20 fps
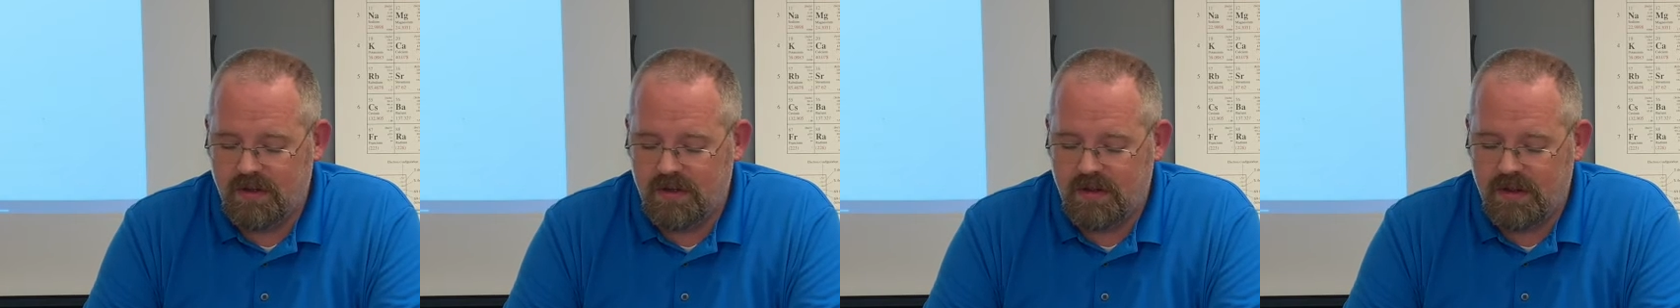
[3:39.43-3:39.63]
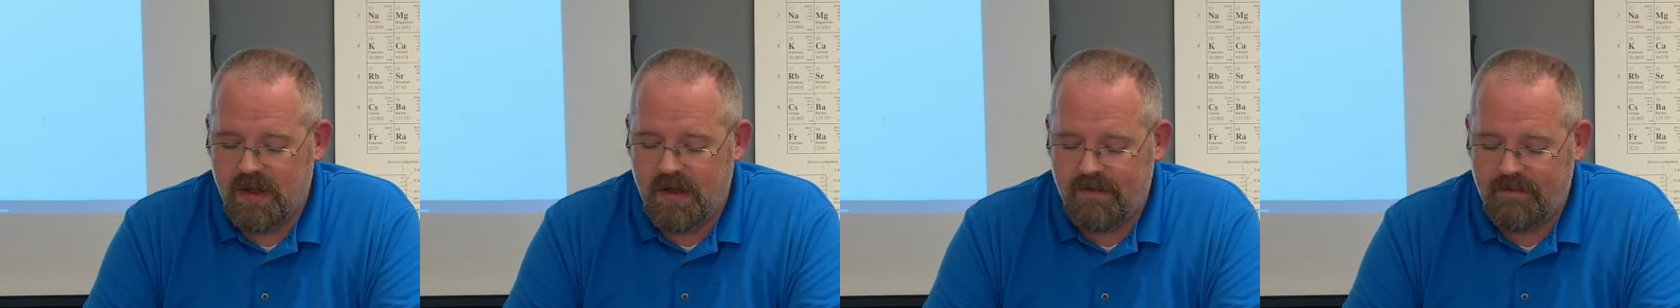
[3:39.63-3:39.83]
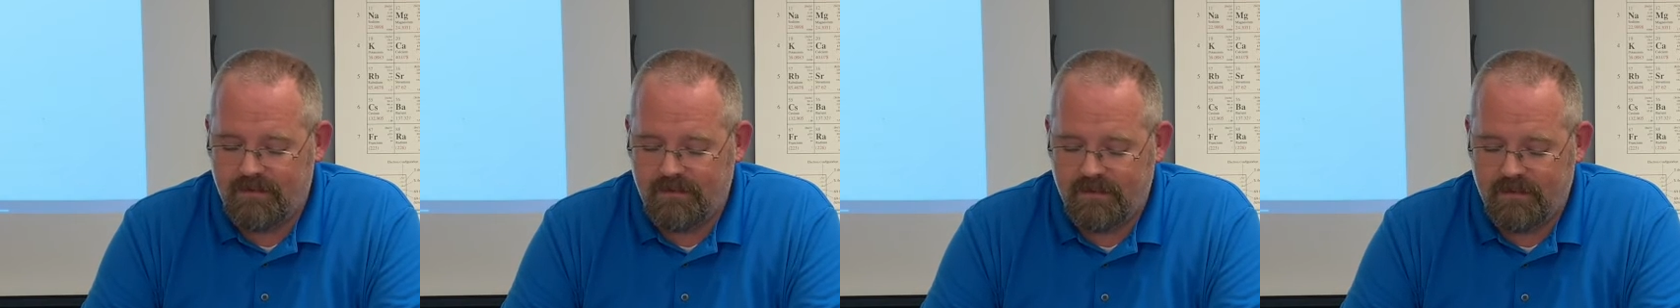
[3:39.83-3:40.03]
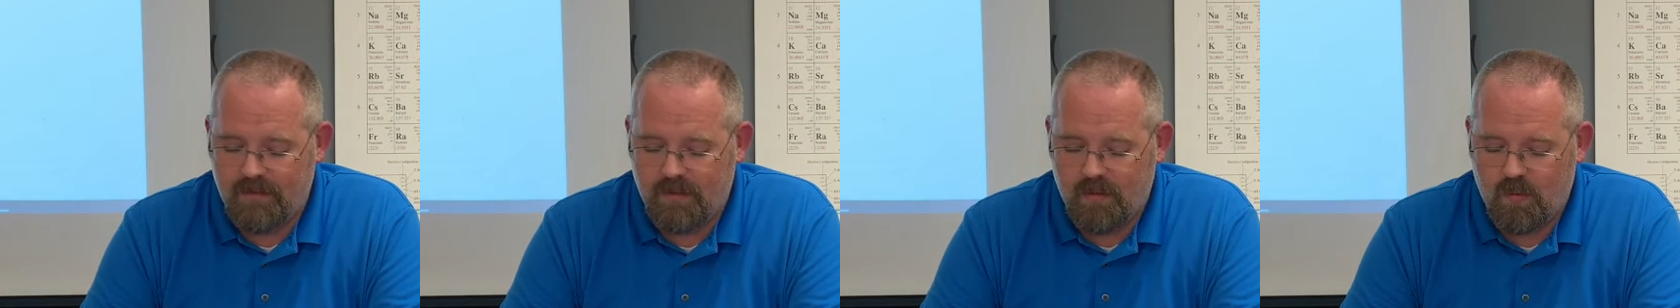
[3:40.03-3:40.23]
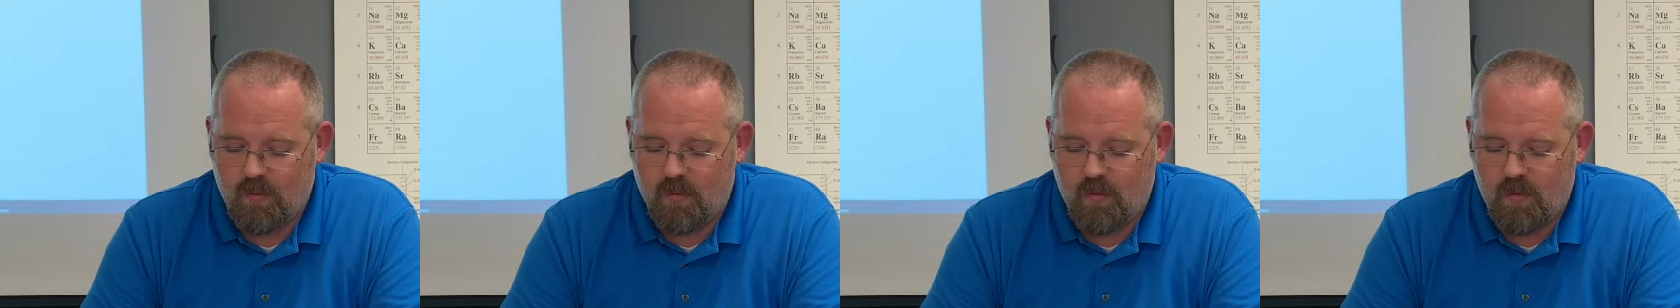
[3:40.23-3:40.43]
that
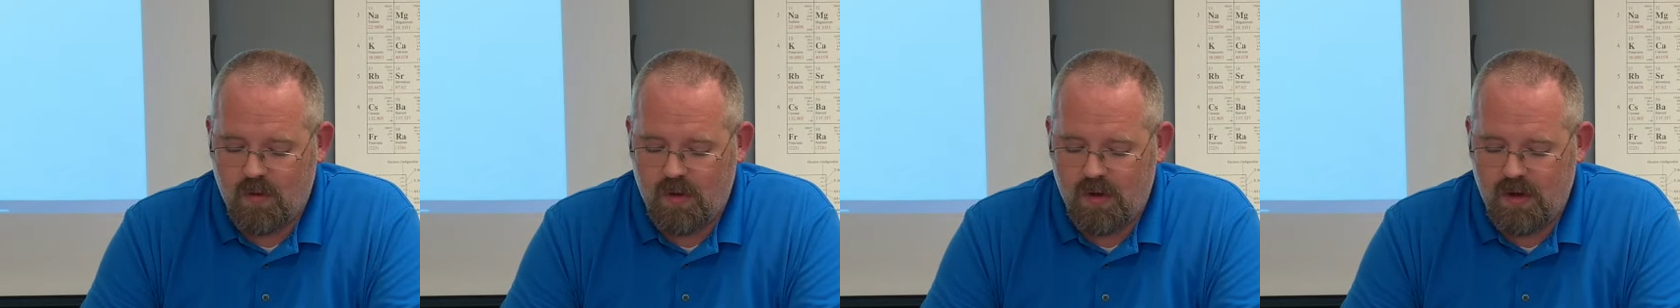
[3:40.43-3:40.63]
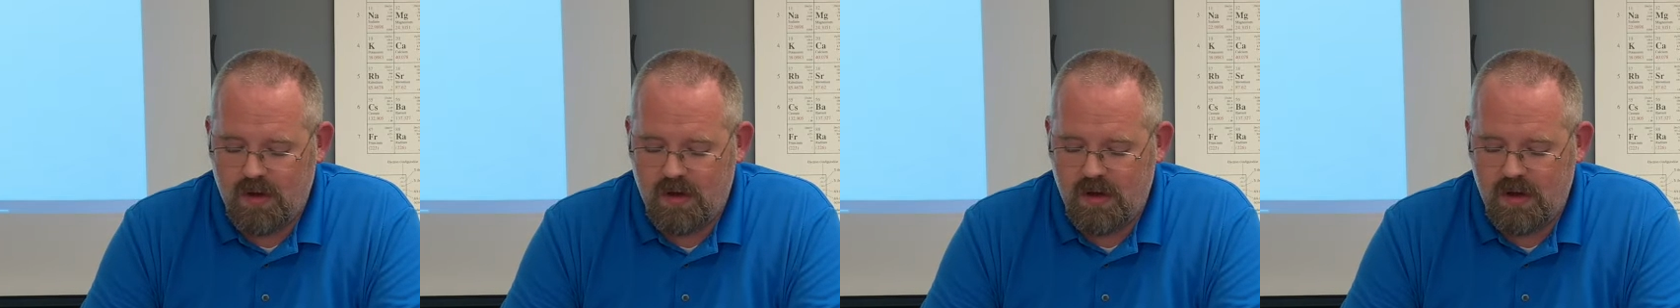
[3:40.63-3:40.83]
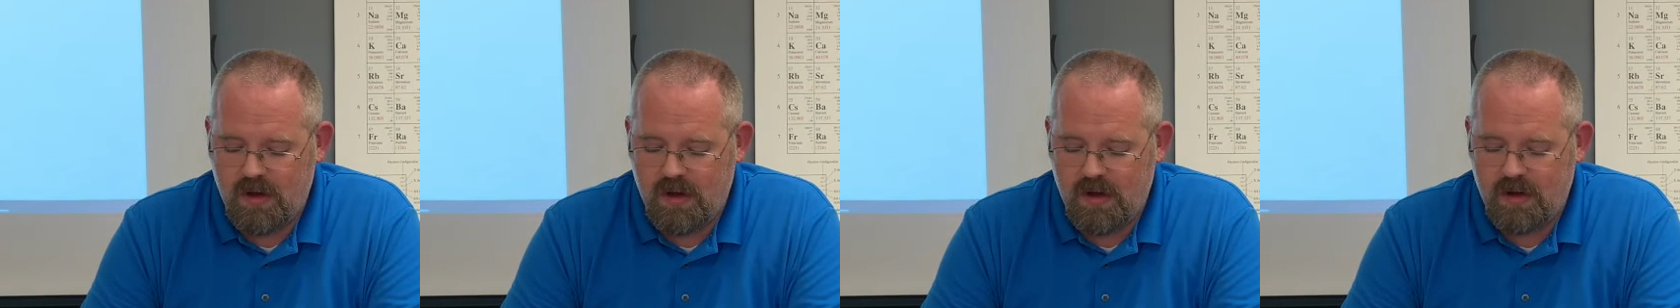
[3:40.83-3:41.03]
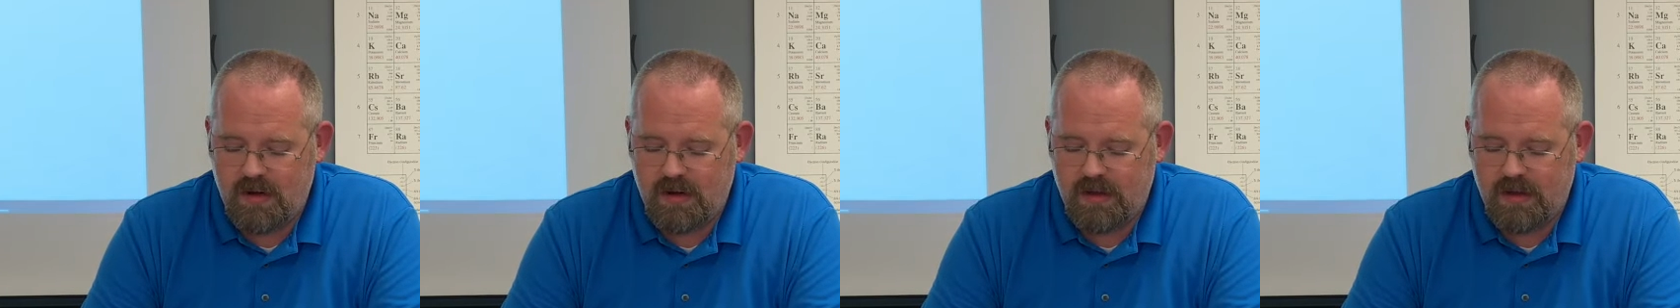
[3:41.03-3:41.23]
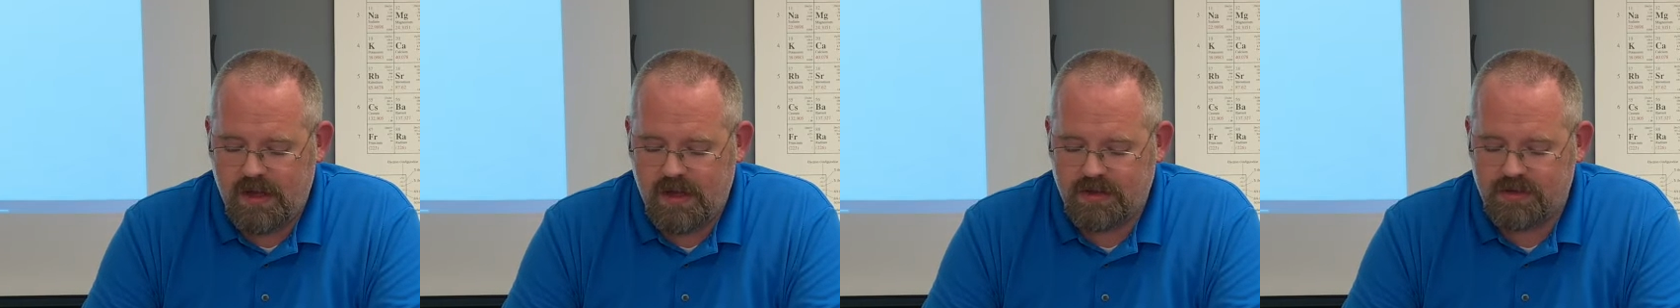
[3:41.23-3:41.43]
1
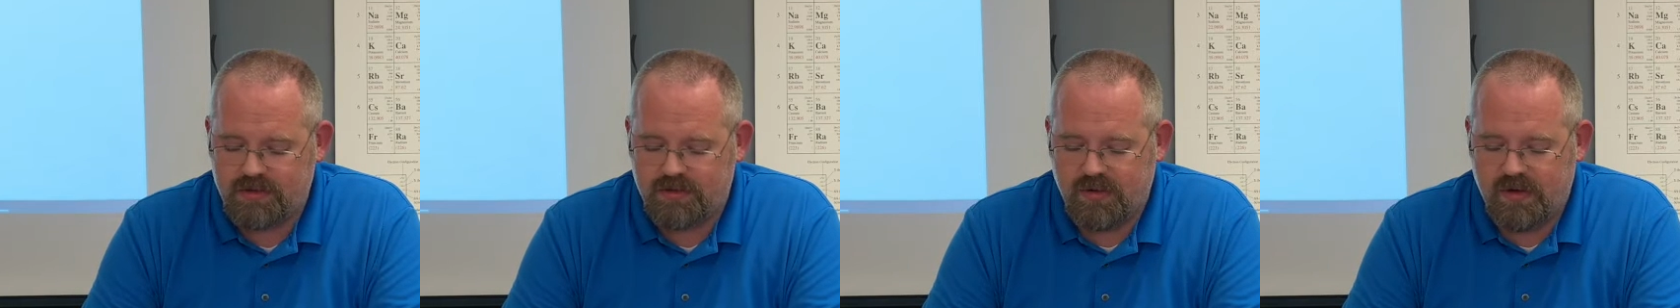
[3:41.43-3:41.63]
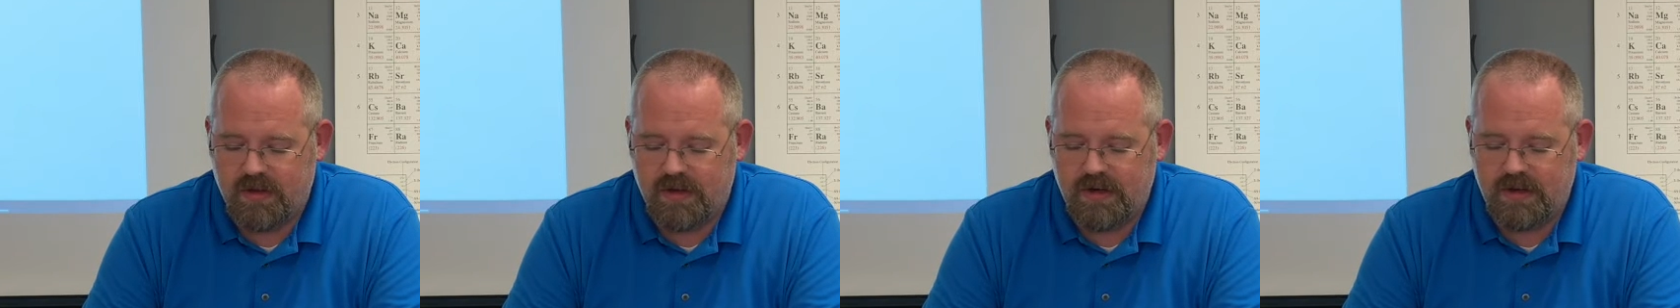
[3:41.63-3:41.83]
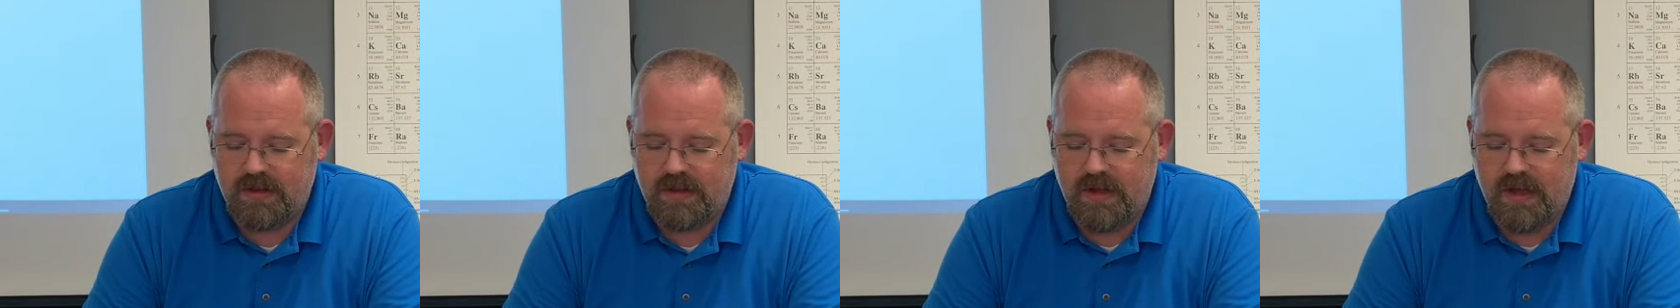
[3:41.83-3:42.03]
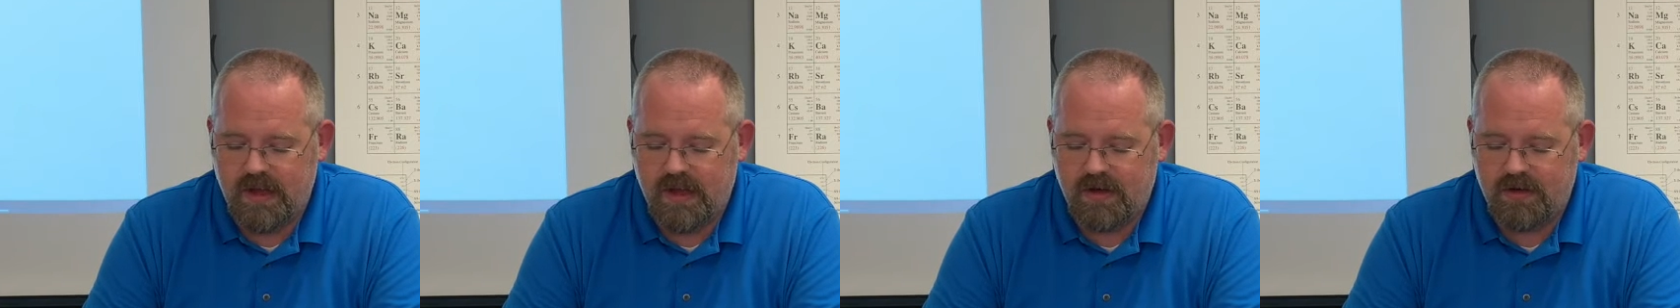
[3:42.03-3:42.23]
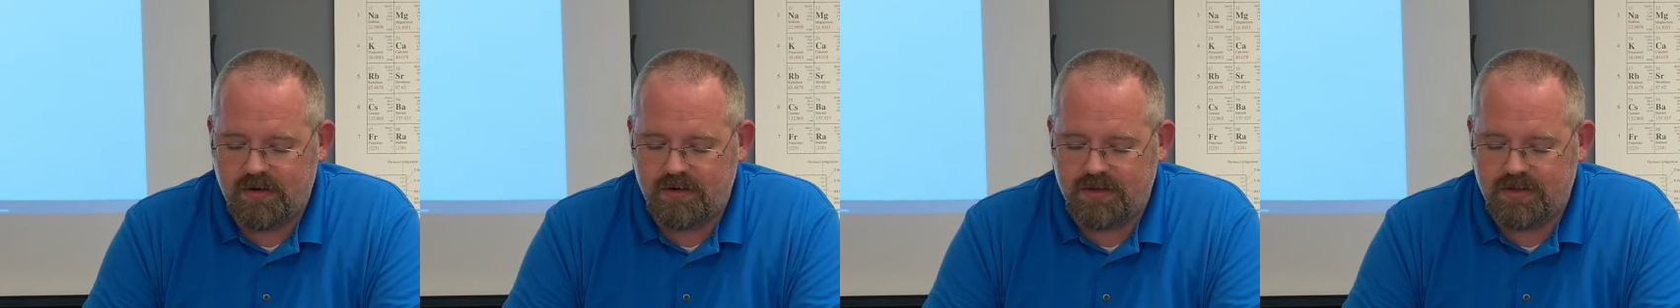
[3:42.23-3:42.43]
electron in the
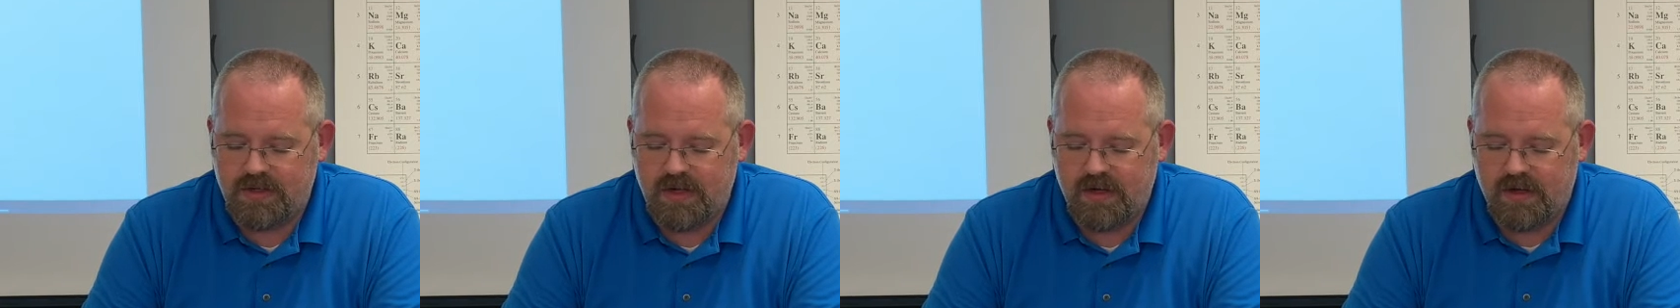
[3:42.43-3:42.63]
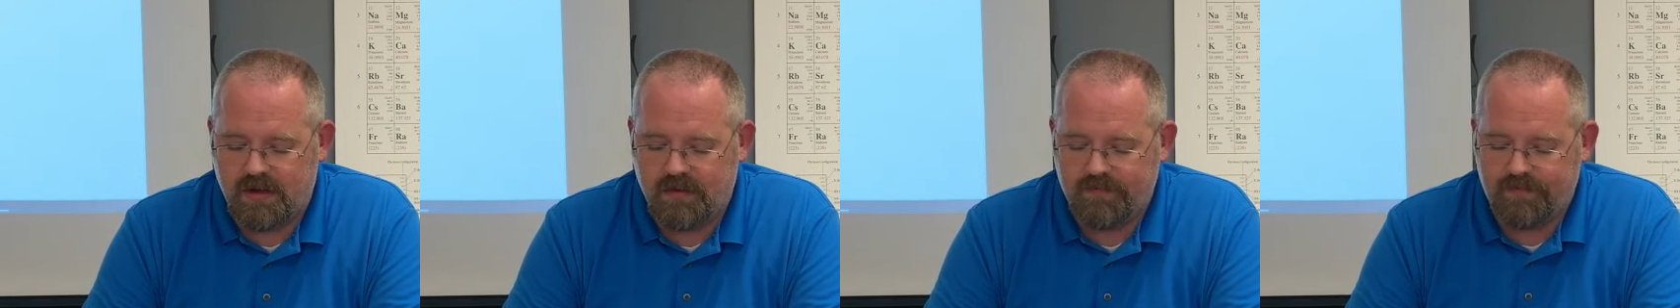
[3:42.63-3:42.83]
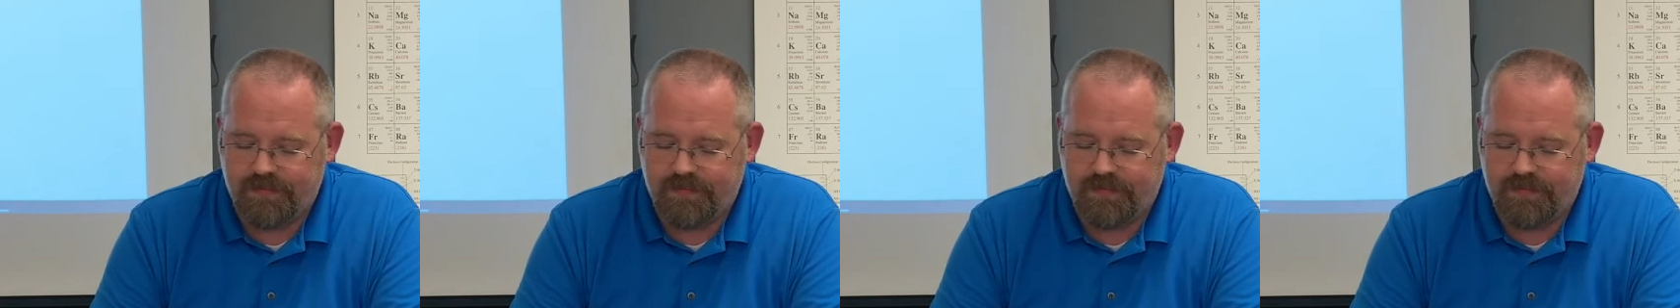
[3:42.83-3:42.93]
outer shell.